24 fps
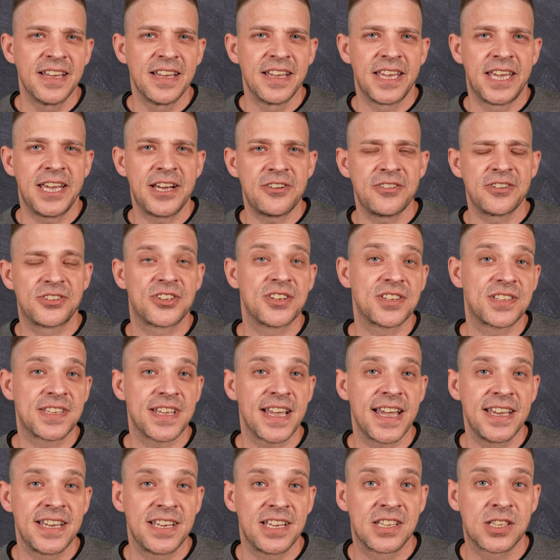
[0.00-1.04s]
Here, just
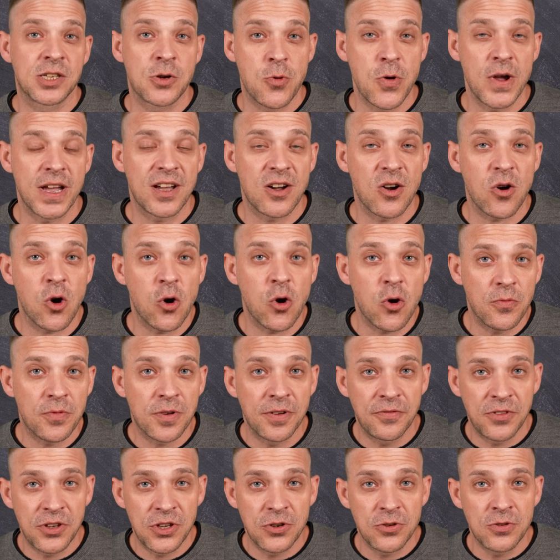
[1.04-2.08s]
a quick
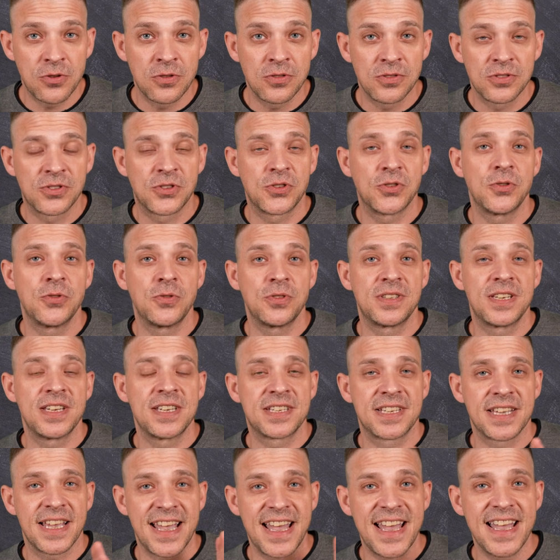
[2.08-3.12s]
overview to
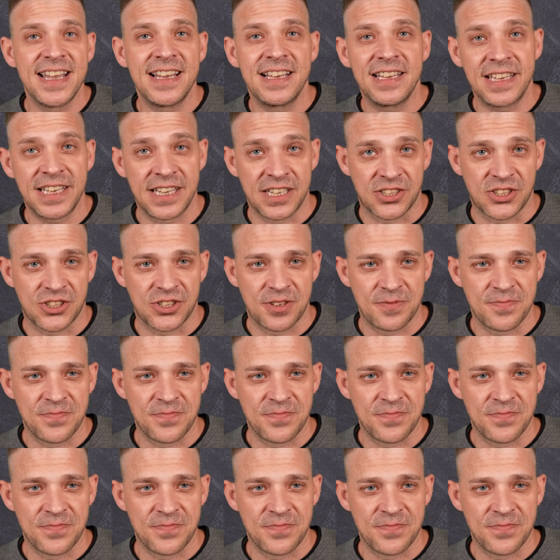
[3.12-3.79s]
this English.